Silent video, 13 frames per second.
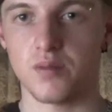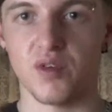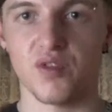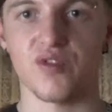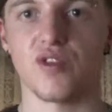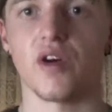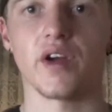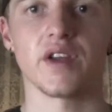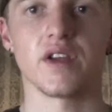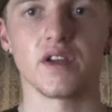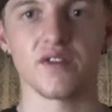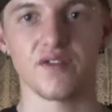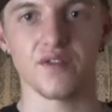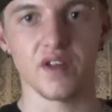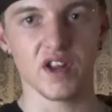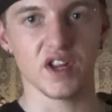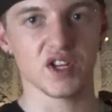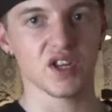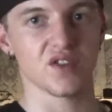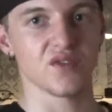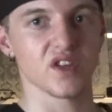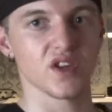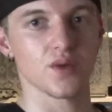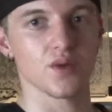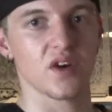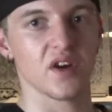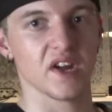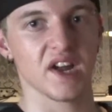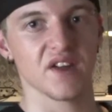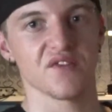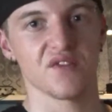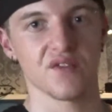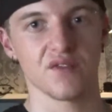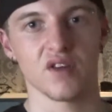before I finish this video, I have